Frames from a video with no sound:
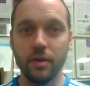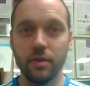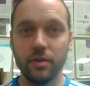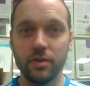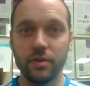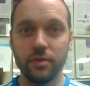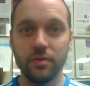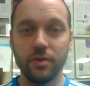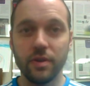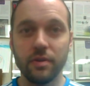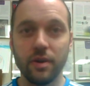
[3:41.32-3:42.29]
So
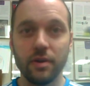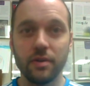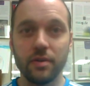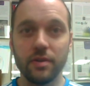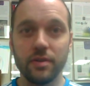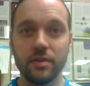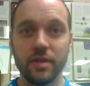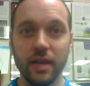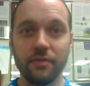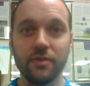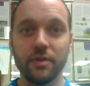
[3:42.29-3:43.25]
there are
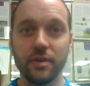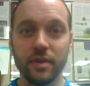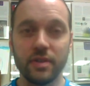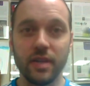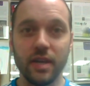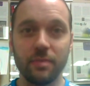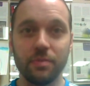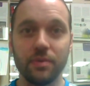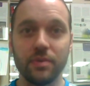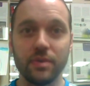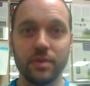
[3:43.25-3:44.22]
several
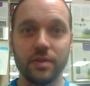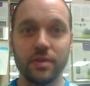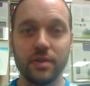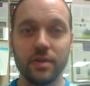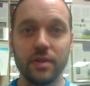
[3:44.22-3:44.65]
examples,